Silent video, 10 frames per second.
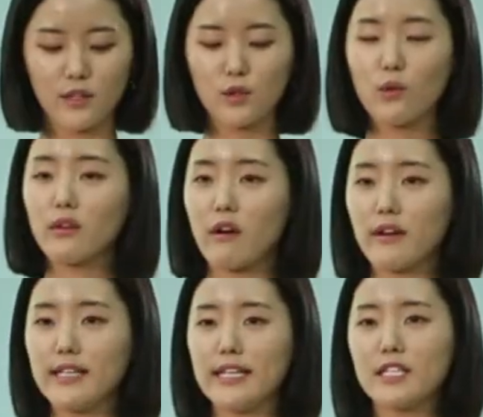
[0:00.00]

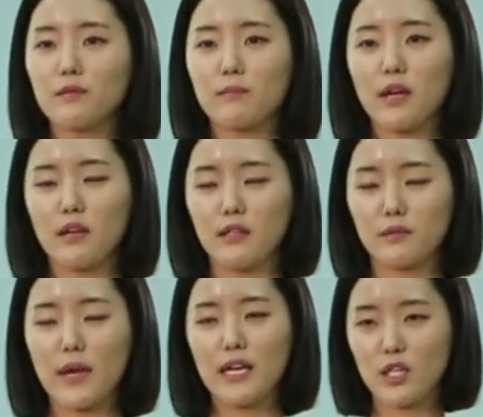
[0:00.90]
Sonart
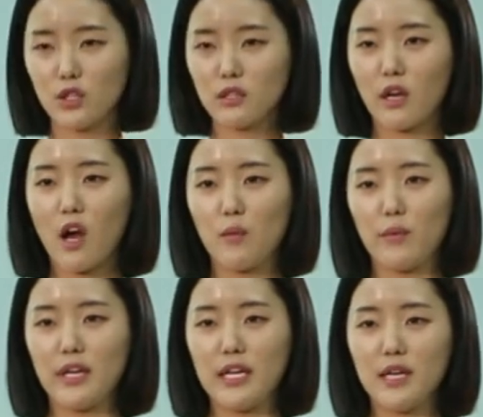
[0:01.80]
is managing the
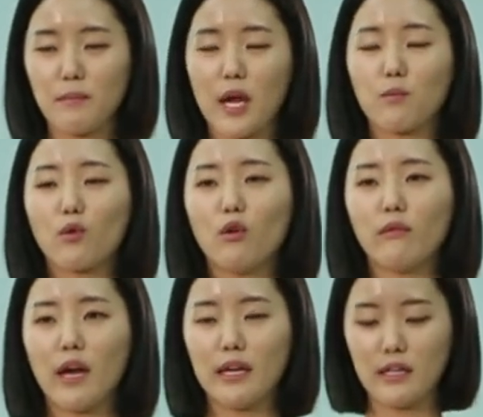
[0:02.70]
company by
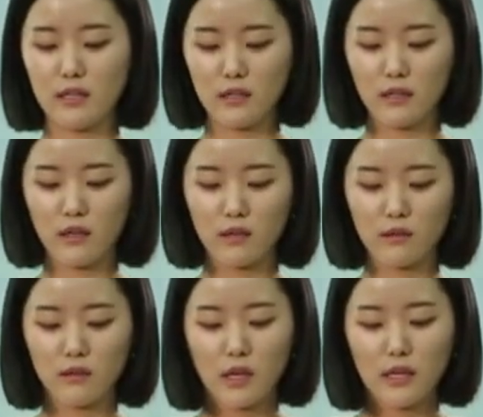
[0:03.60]
providing the
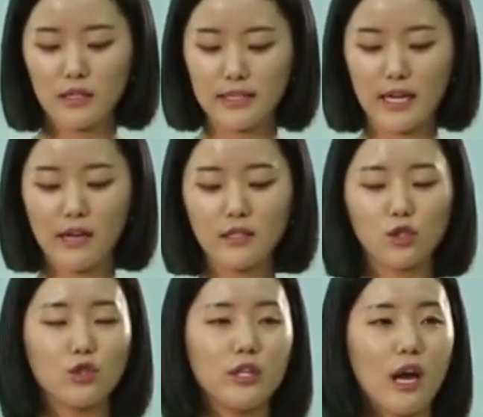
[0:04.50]

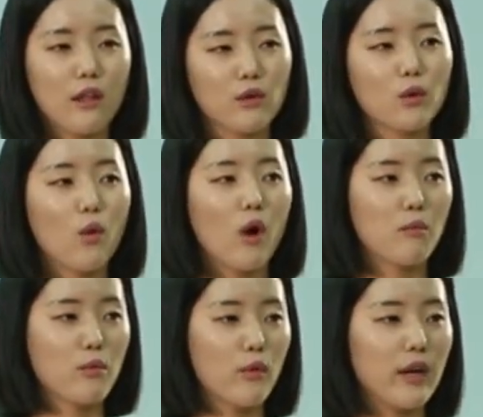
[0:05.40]
designs to the other
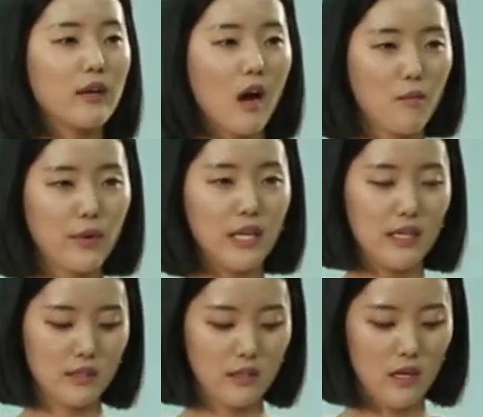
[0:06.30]
cooperate
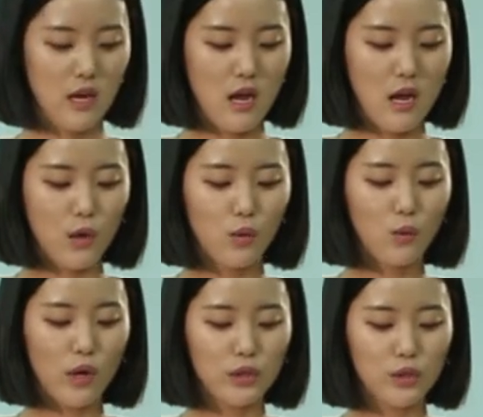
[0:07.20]
companies who
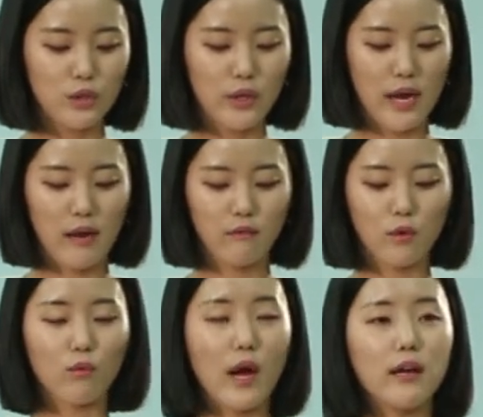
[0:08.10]
wants to have
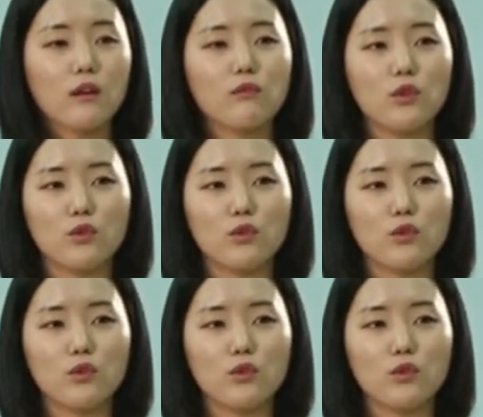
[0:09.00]
the right of